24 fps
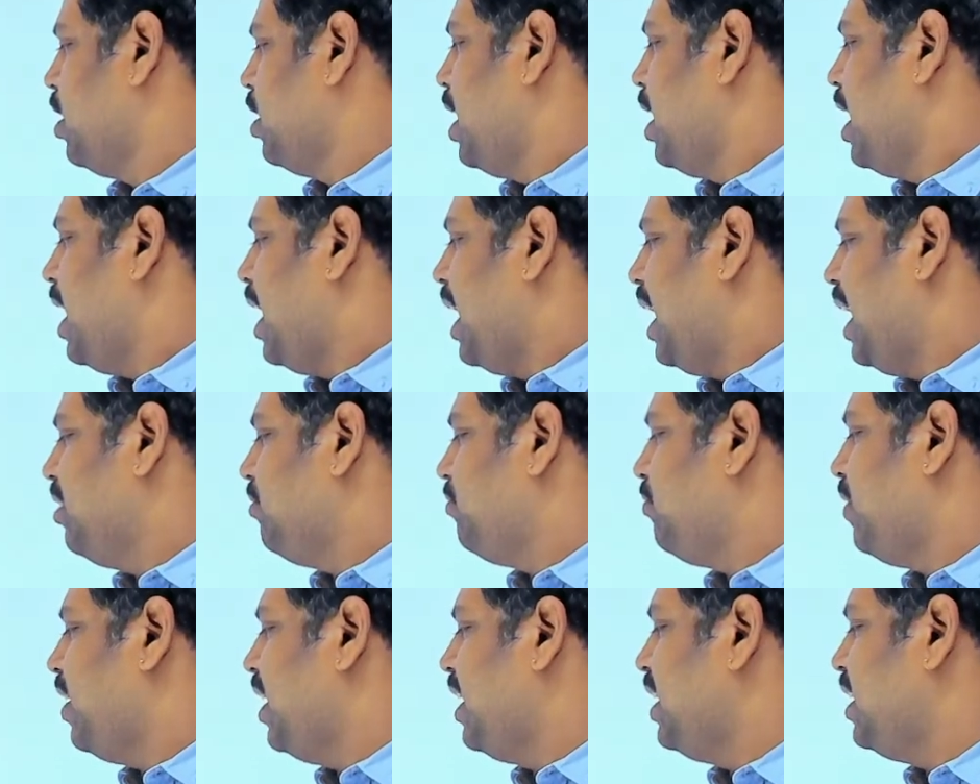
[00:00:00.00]
And
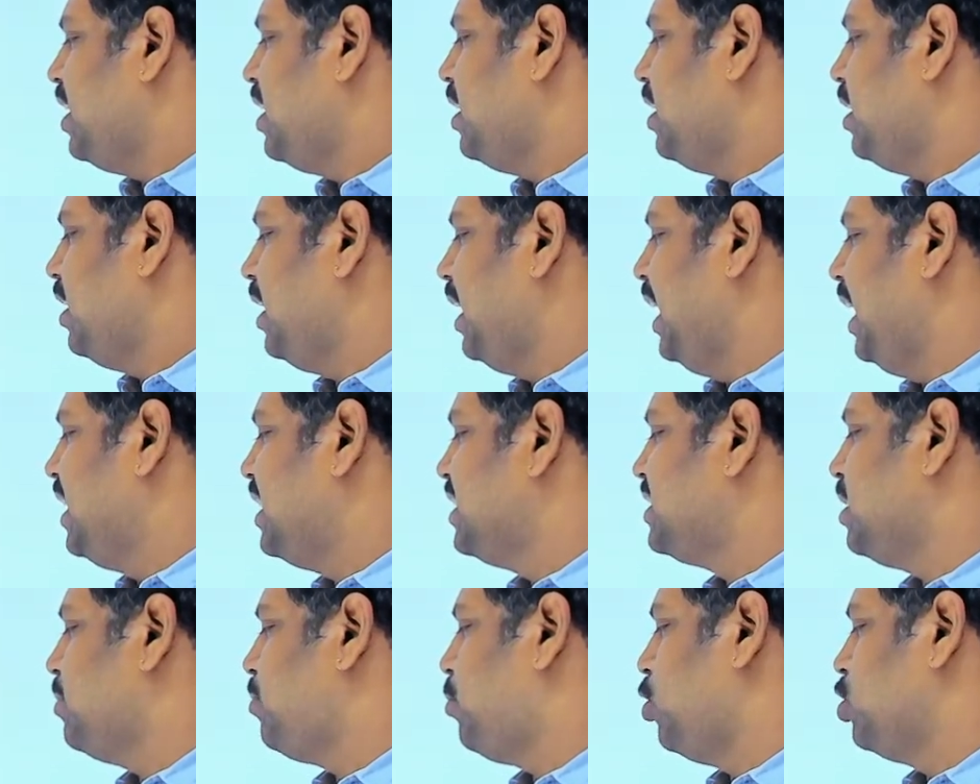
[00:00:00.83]
1, 8
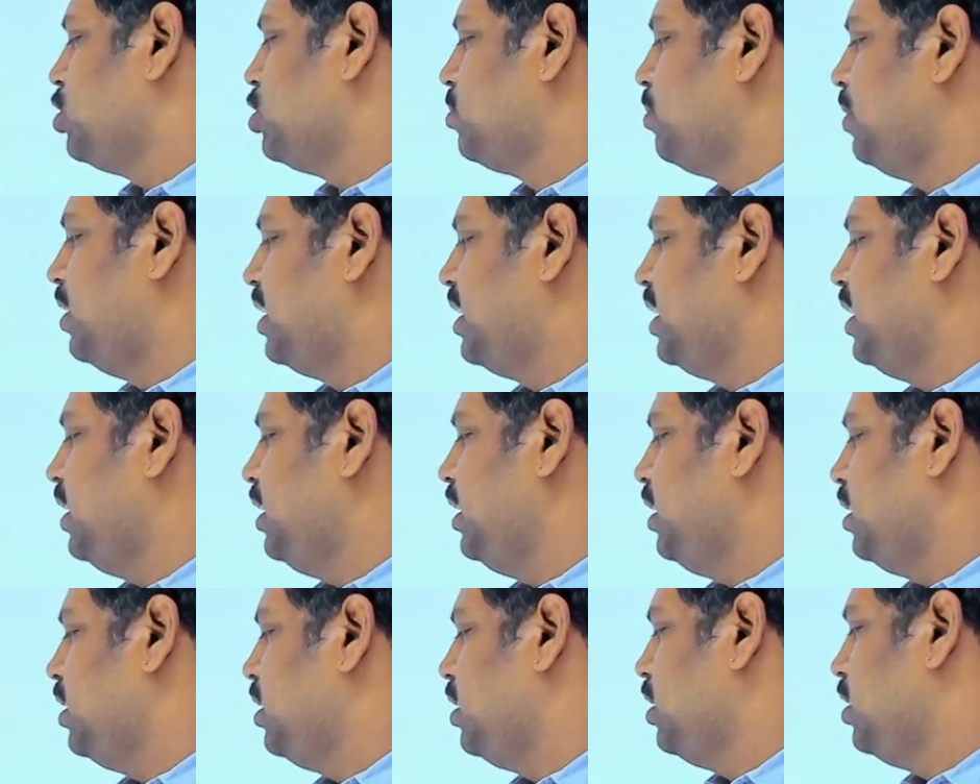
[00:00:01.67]
is a
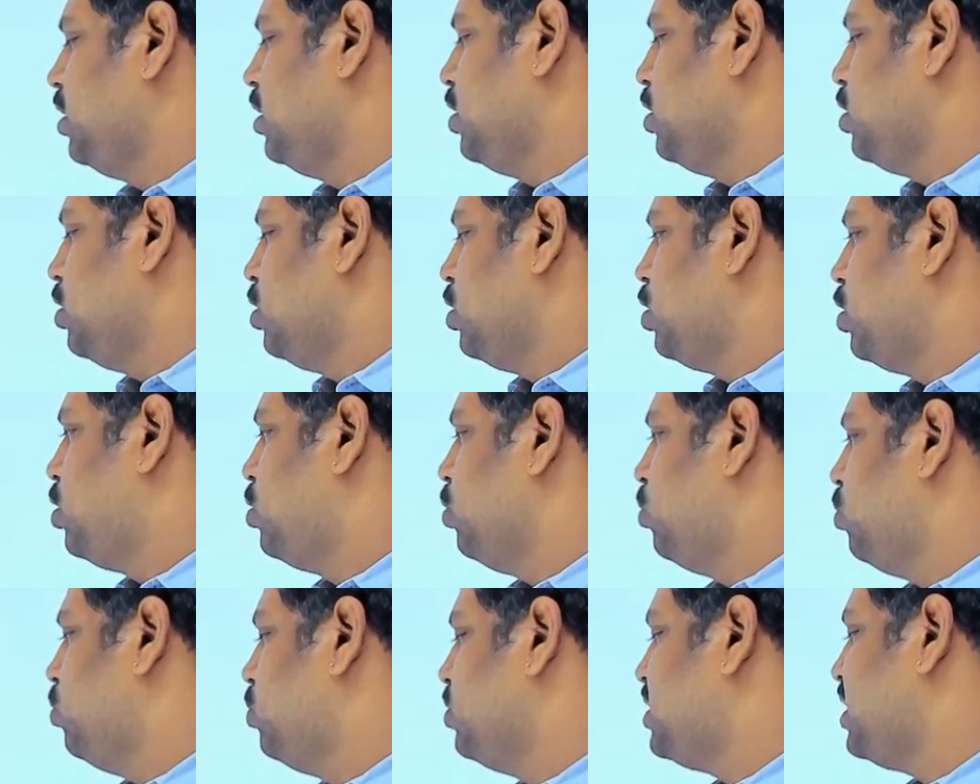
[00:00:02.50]
possibility.
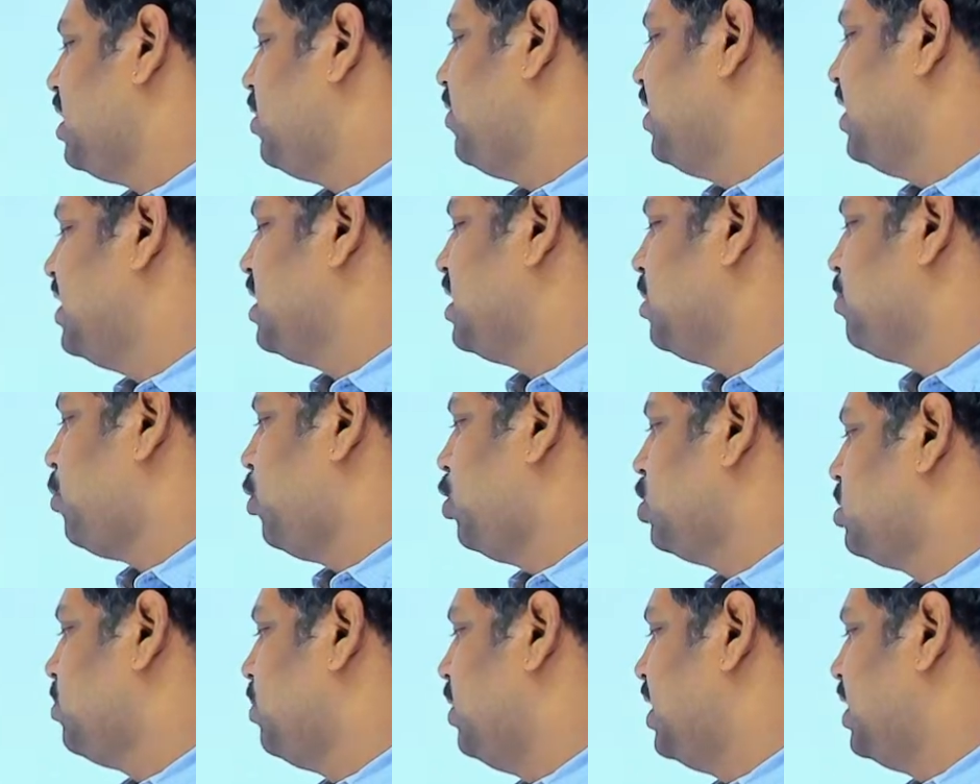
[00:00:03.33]
2, 7 is a
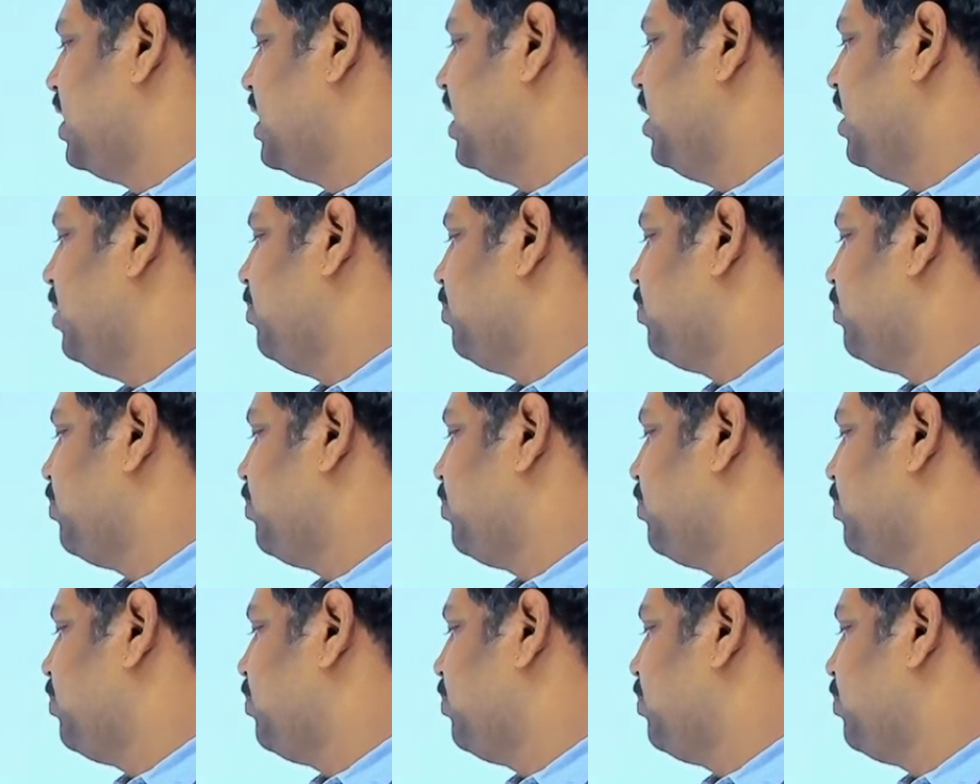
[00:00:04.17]
possibility.